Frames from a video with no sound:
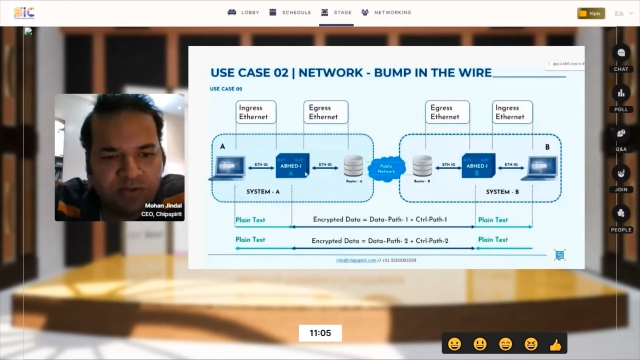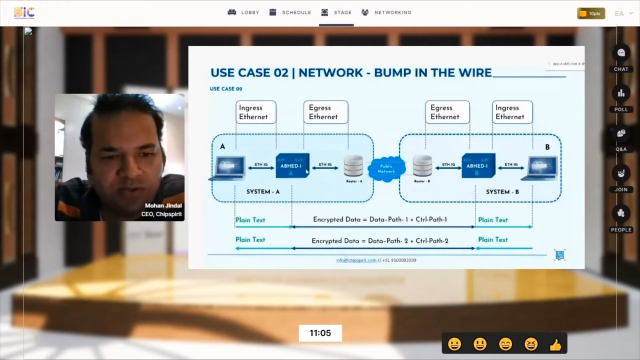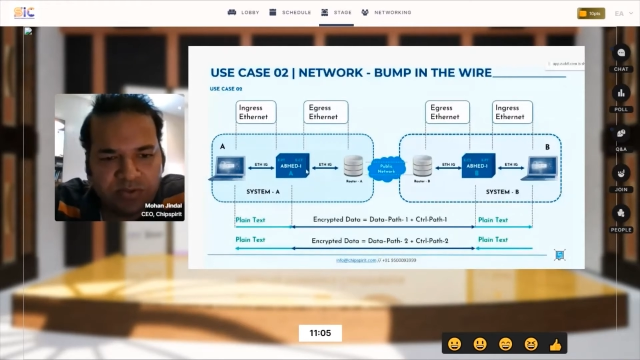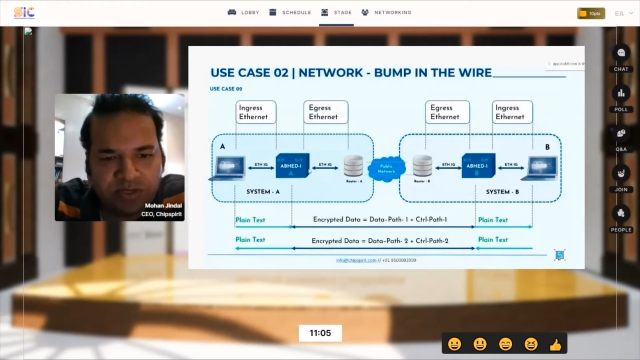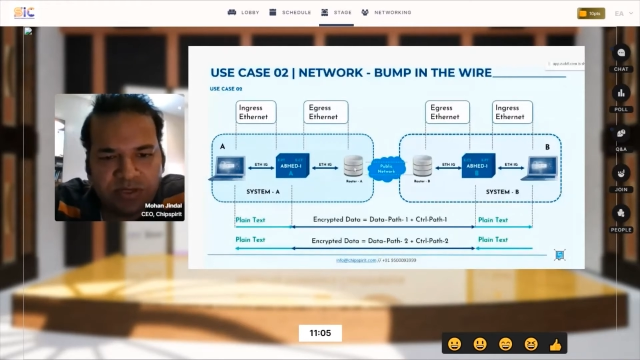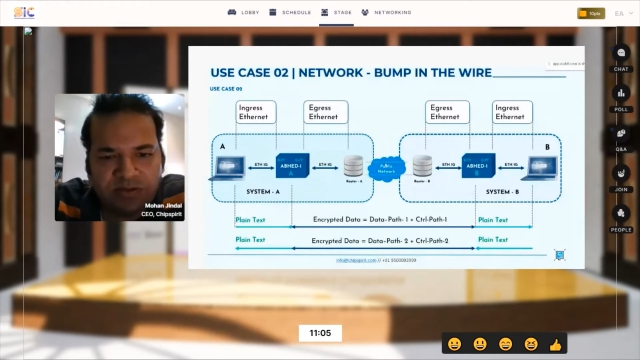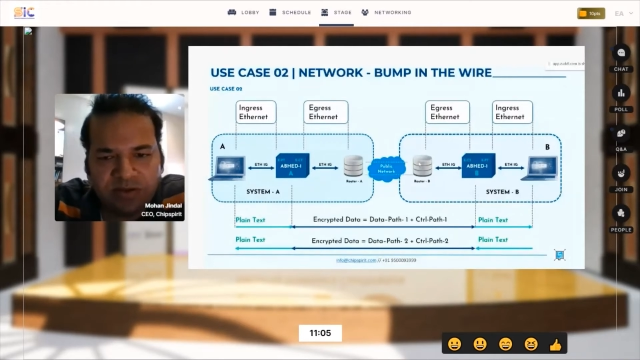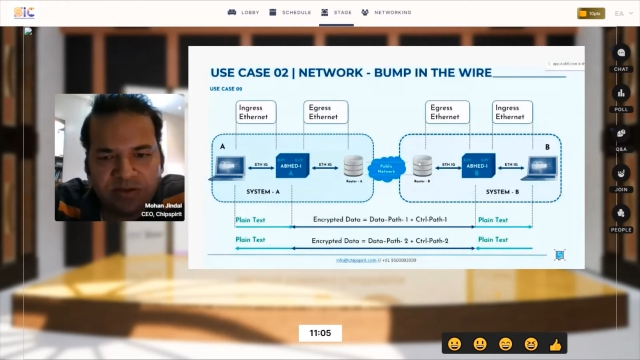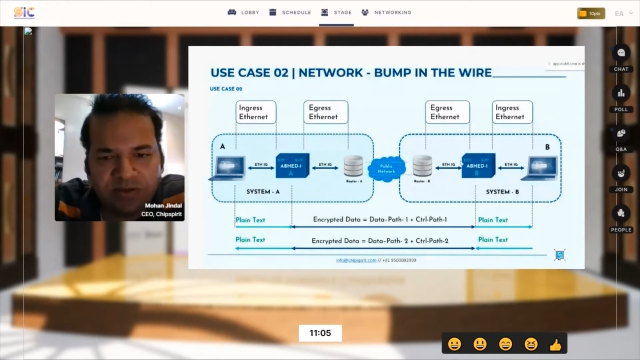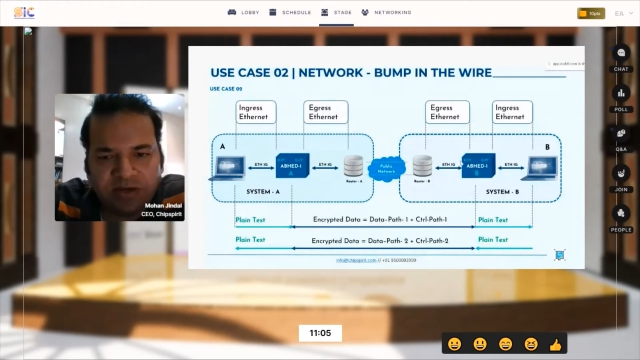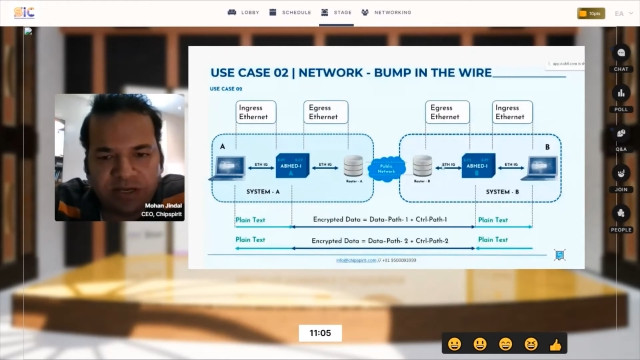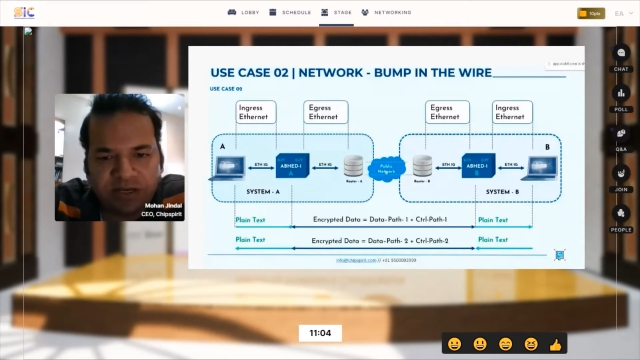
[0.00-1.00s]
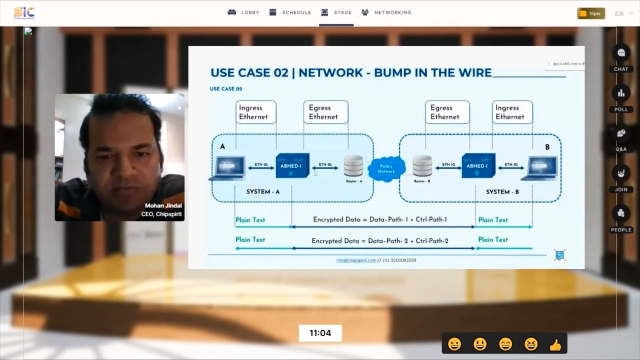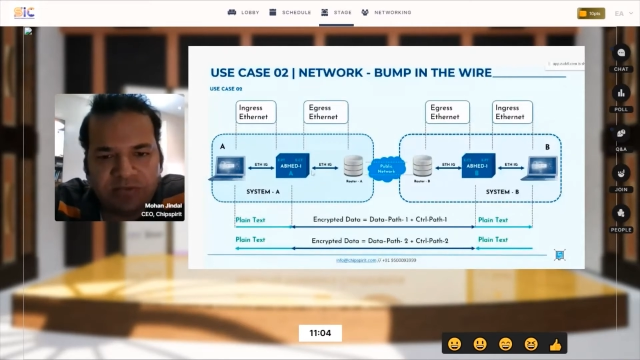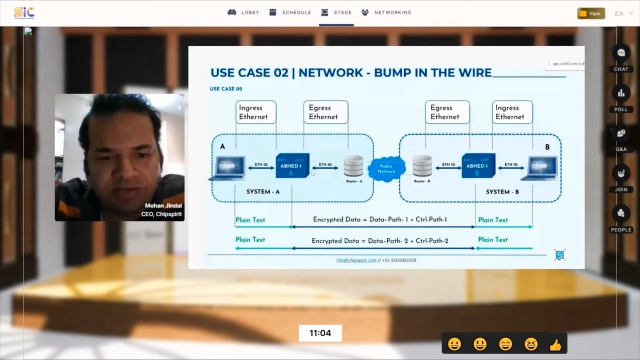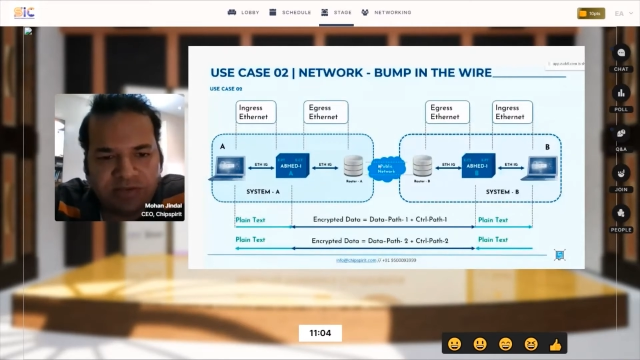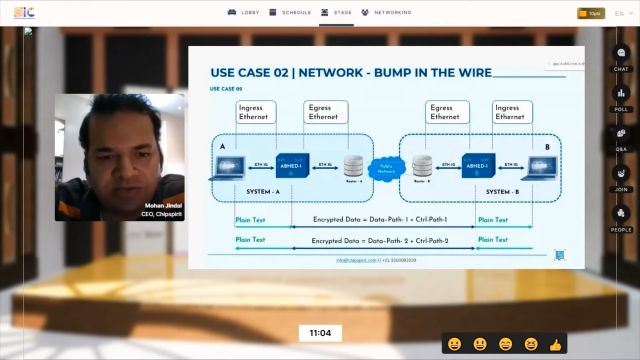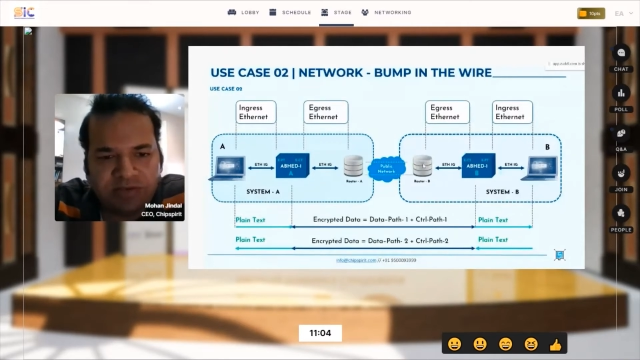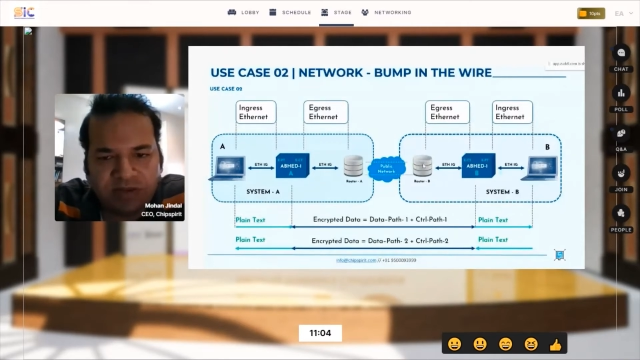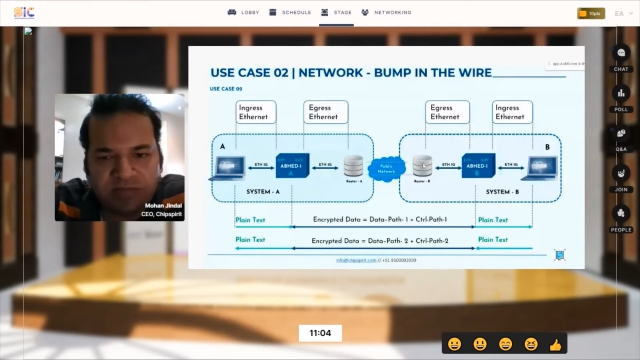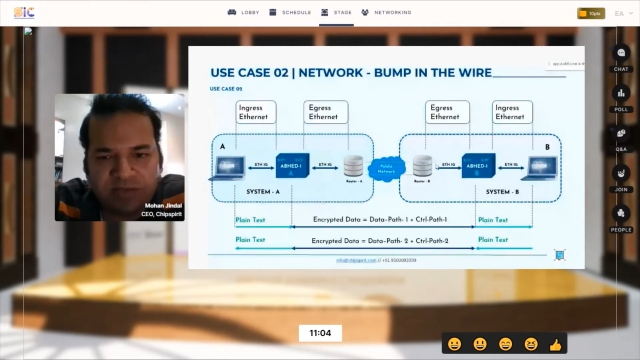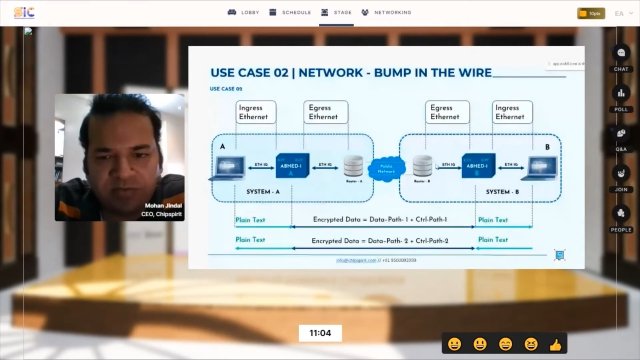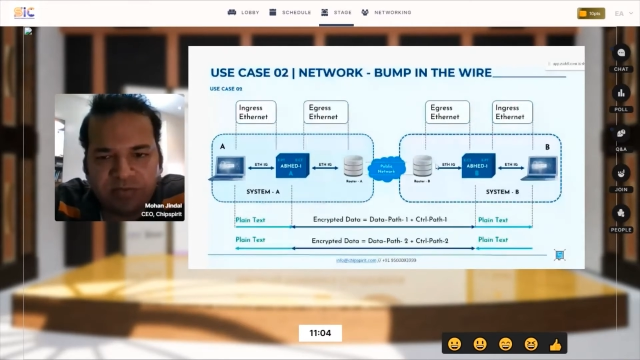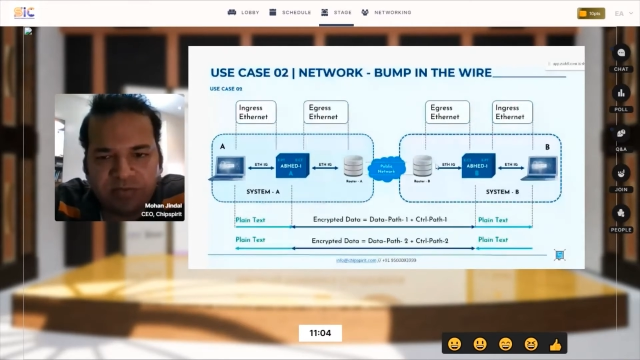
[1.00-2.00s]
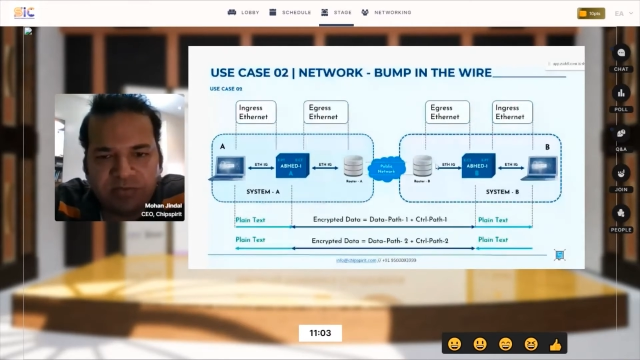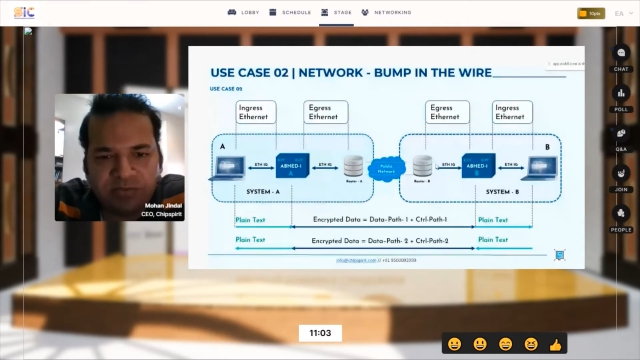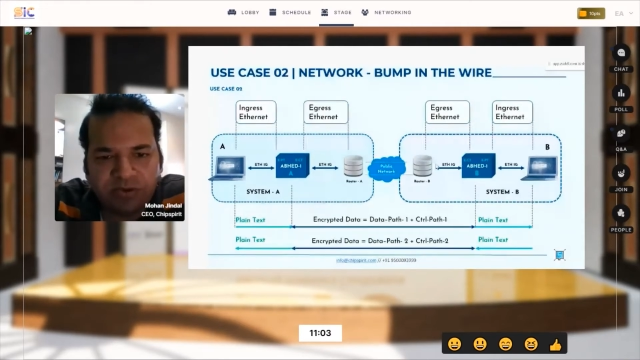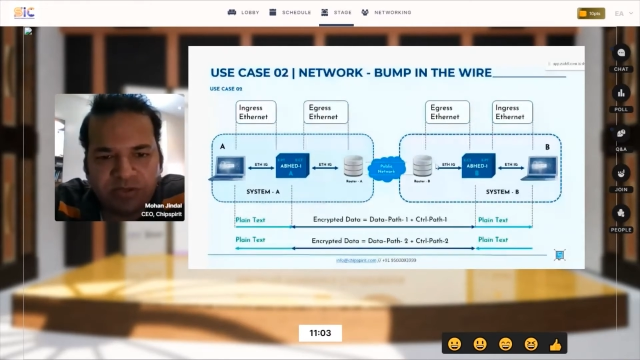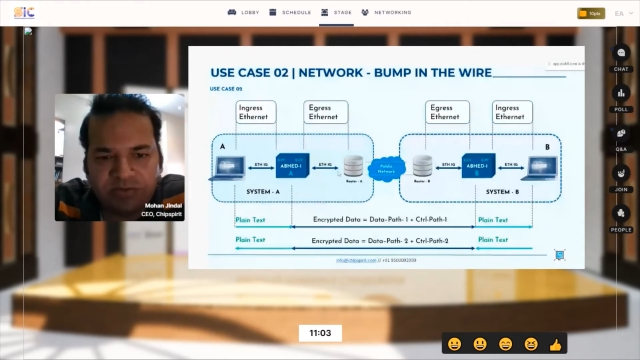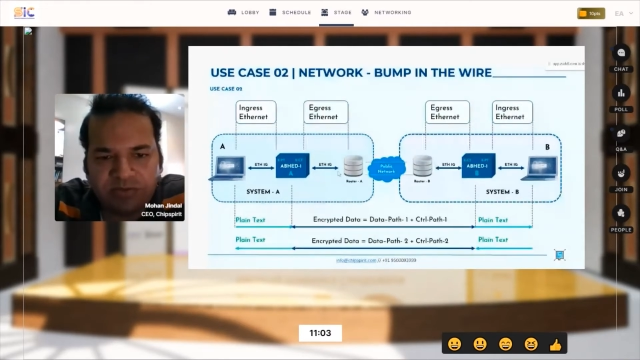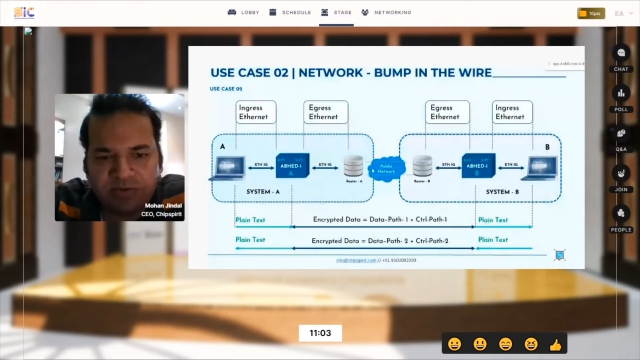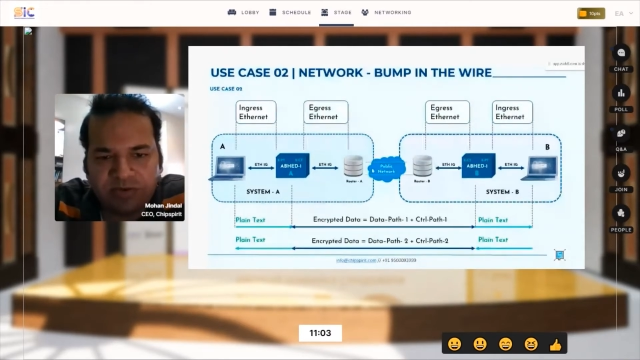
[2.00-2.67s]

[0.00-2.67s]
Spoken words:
So there's a tunnel which is established before all this